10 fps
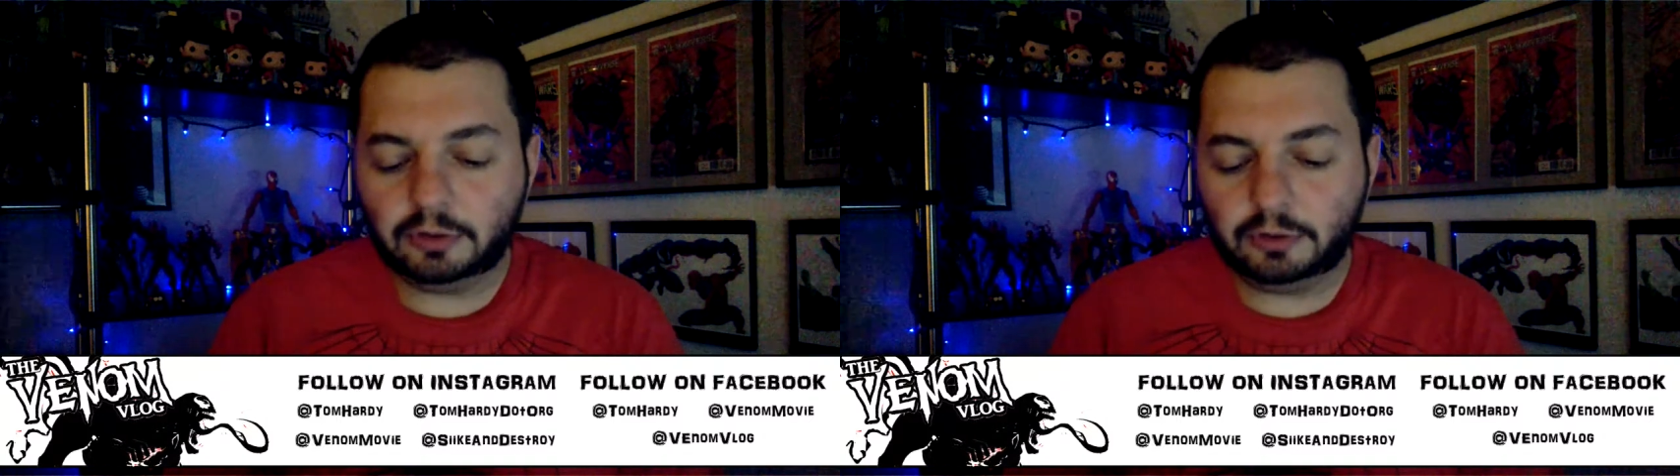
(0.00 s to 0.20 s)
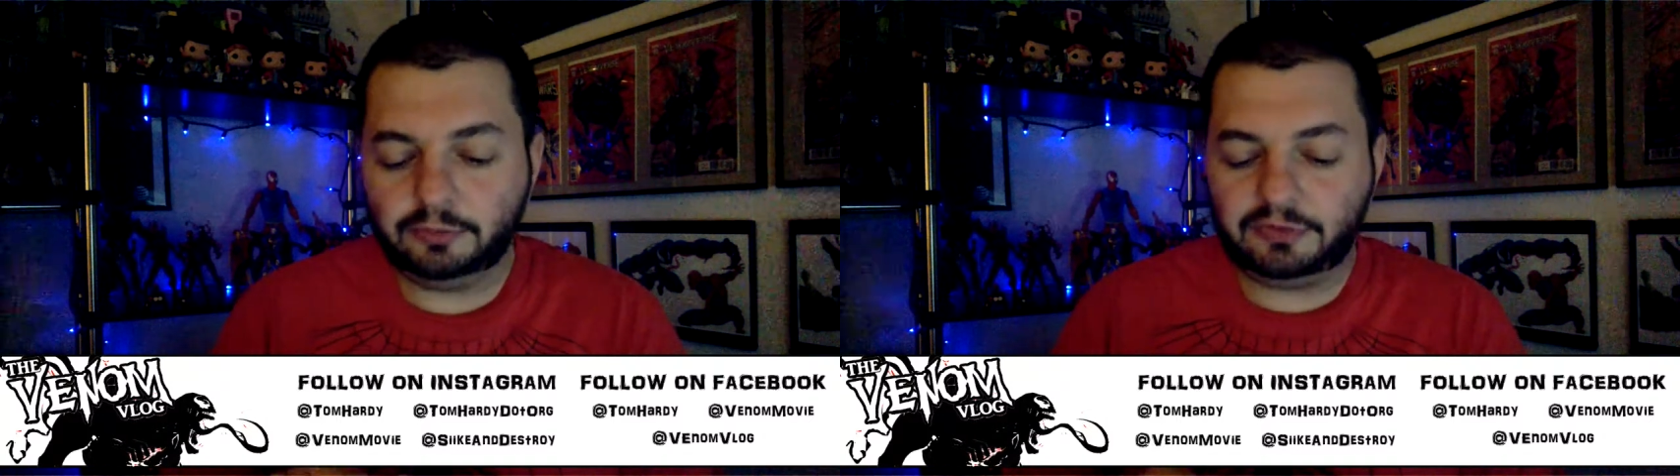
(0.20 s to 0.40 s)

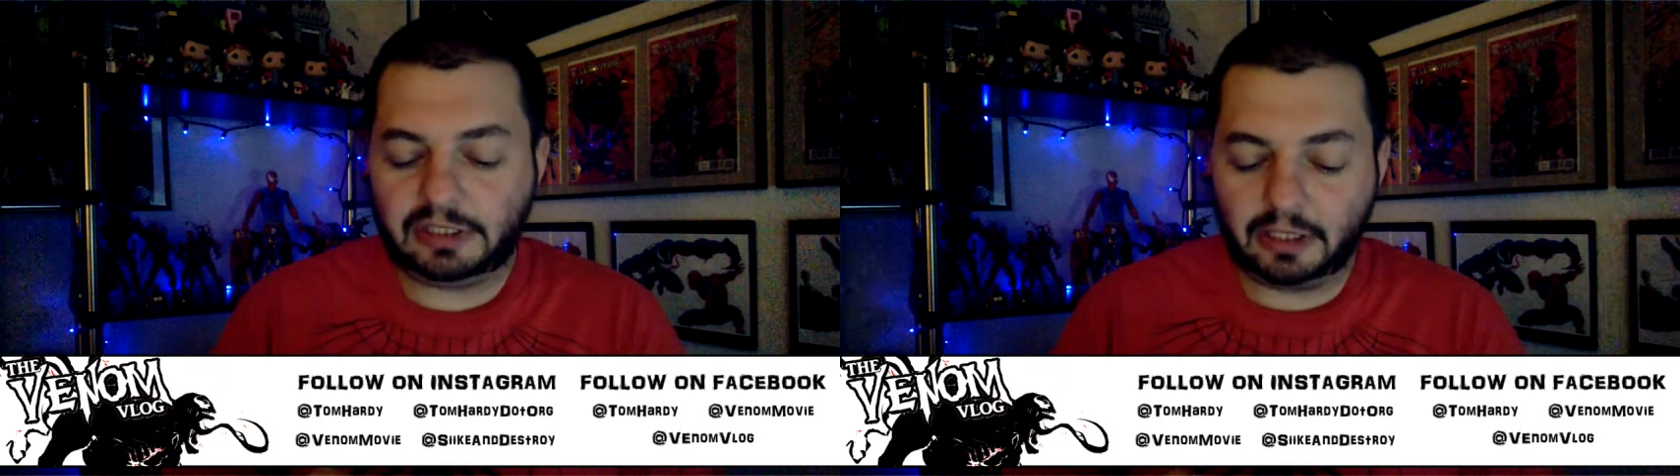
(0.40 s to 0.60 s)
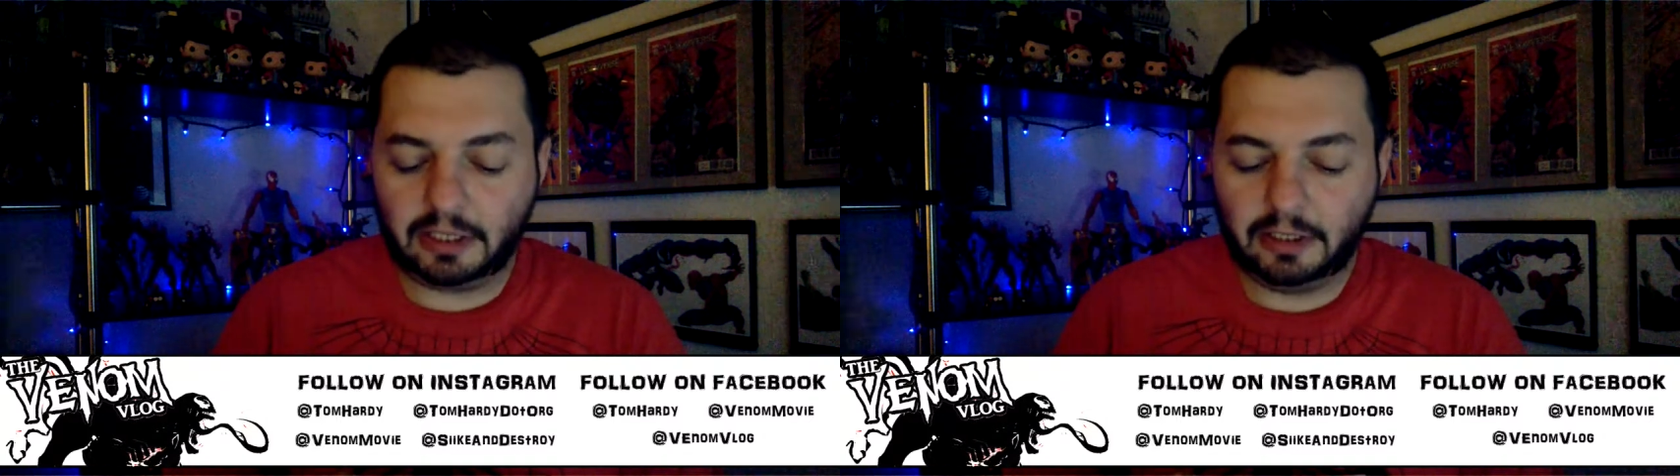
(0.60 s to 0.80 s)
who is the
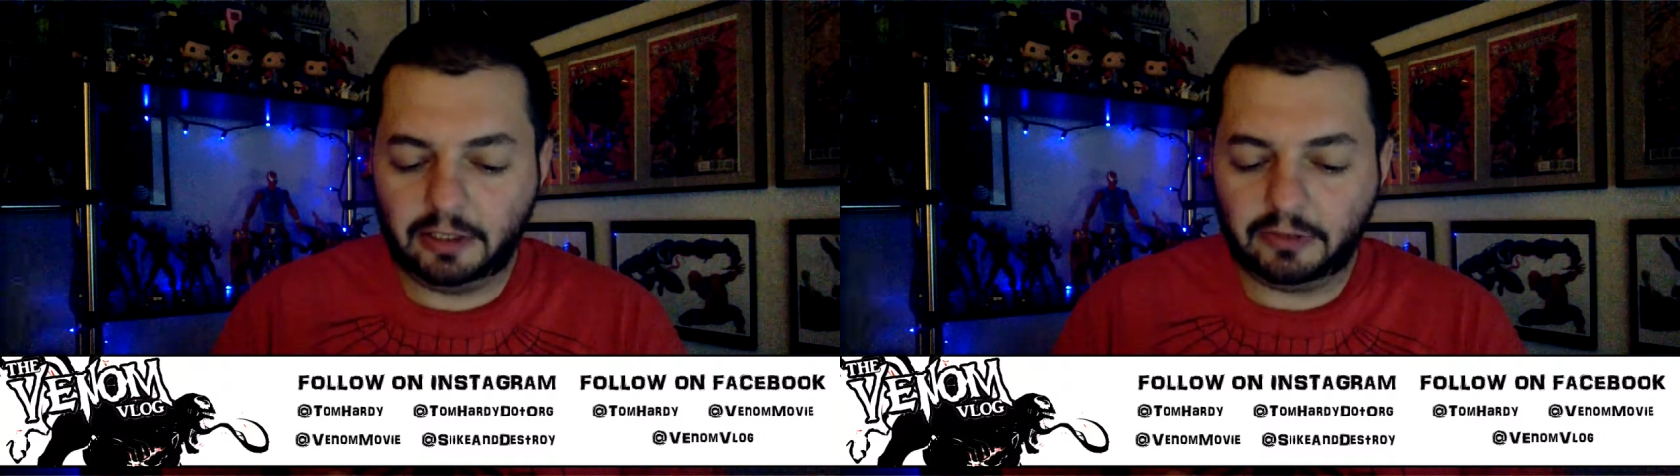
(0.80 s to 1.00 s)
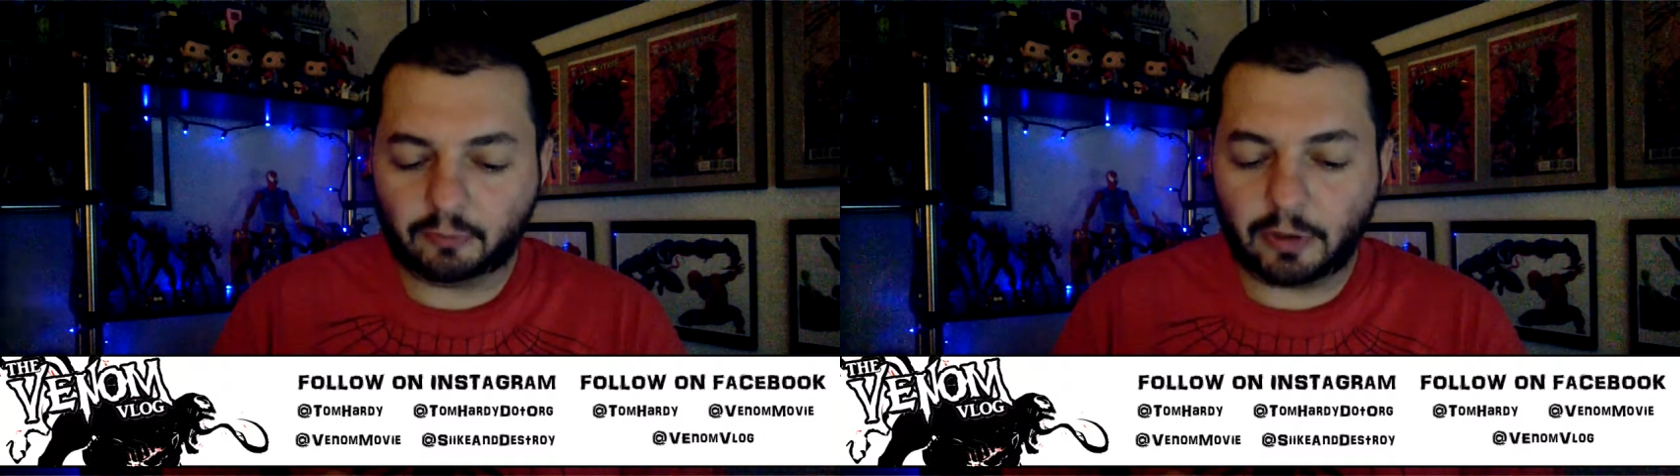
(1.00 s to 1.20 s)
uh,
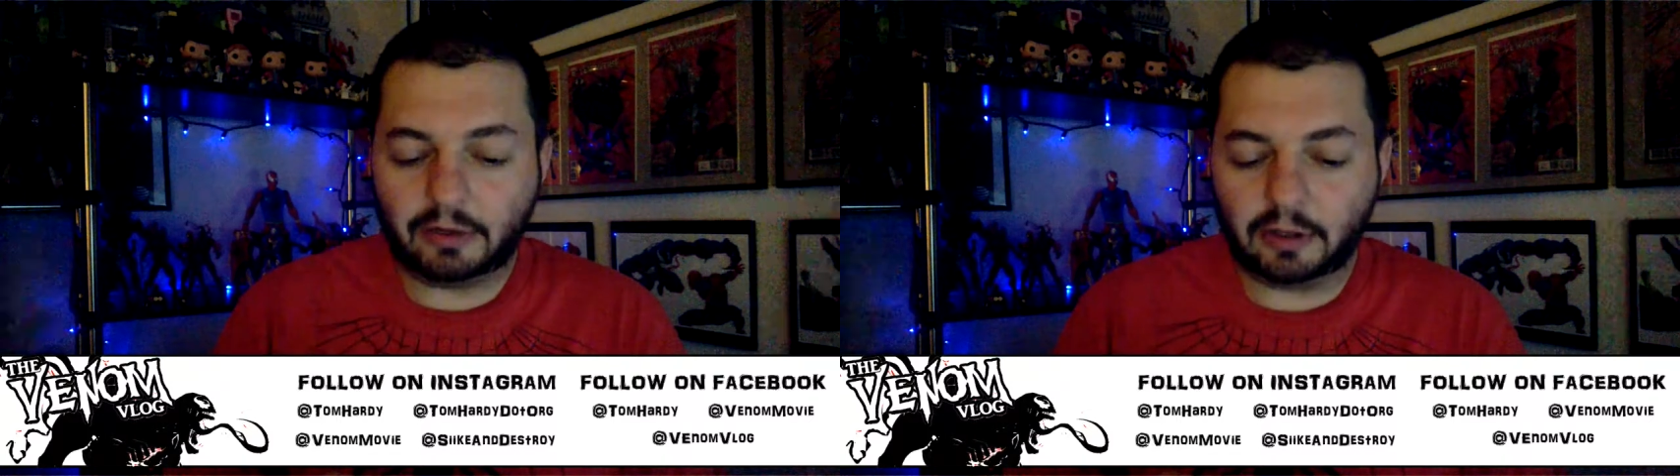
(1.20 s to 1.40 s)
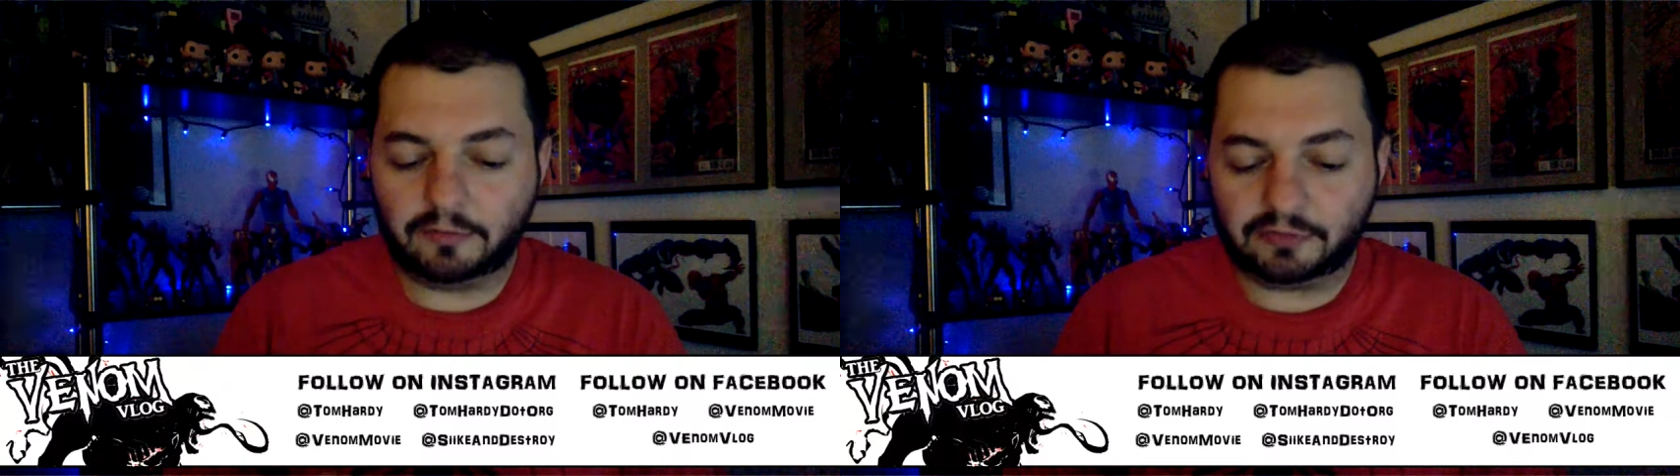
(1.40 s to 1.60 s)
the
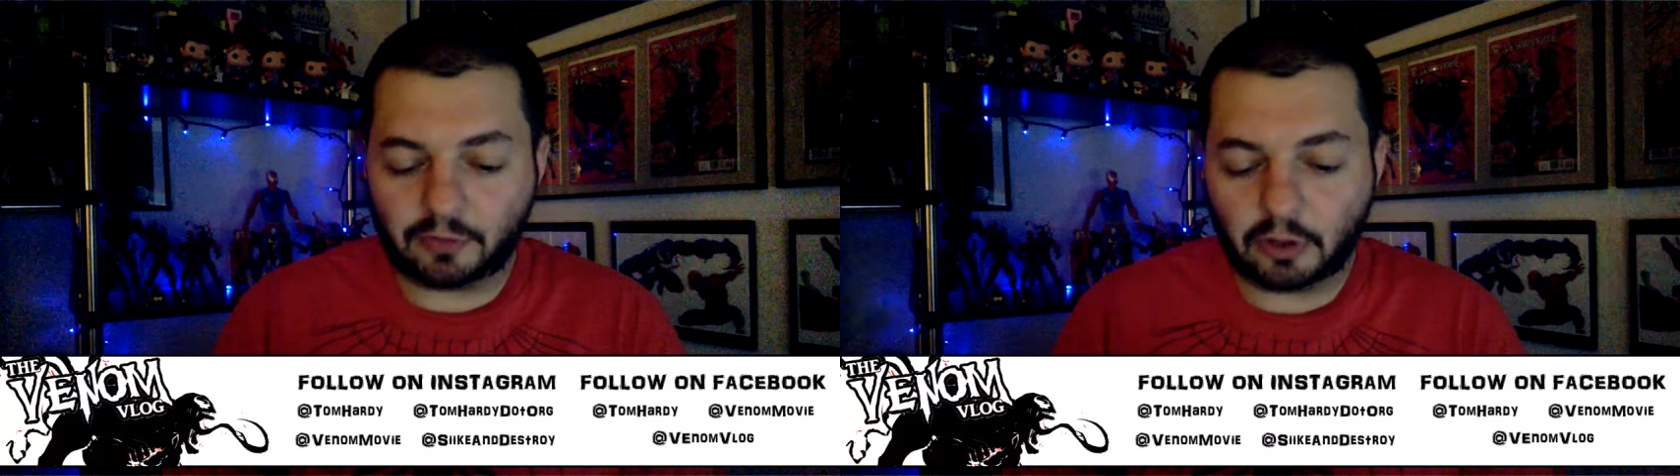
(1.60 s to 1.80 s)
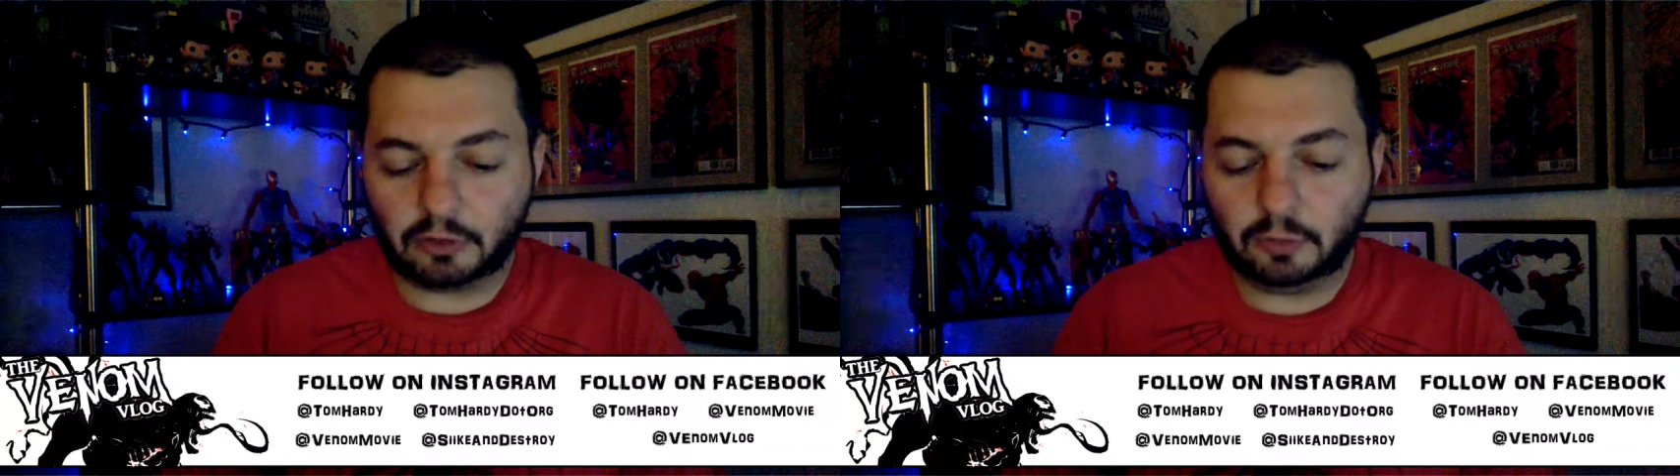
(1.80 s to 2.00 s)
writer of this
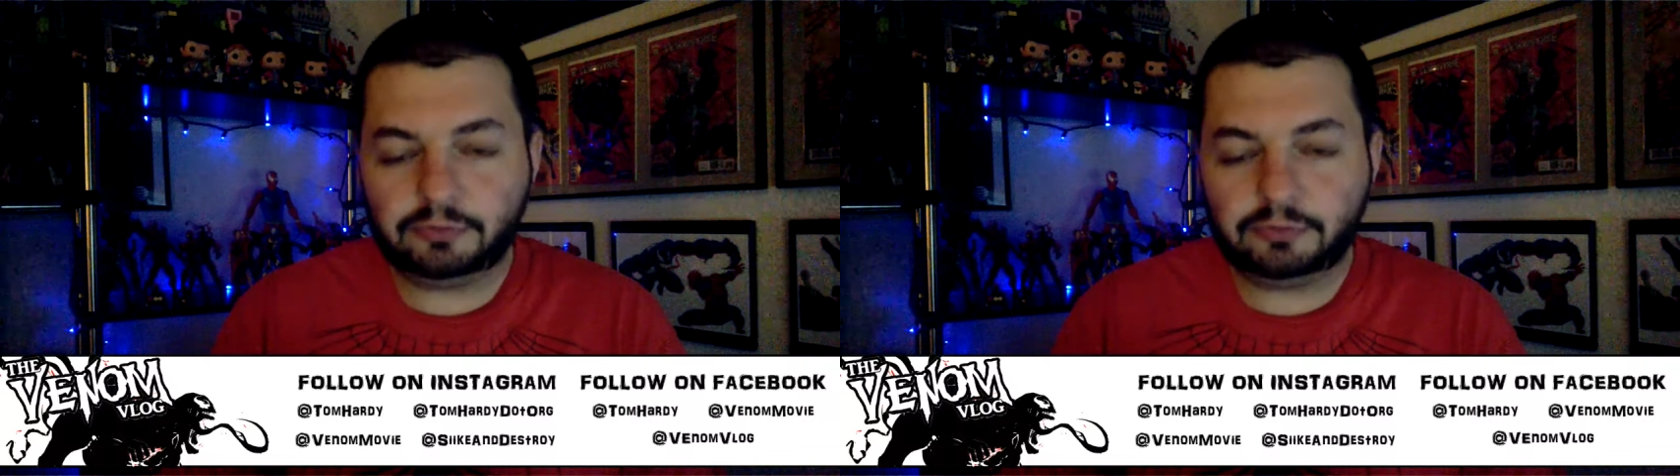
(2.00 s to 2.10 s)
article.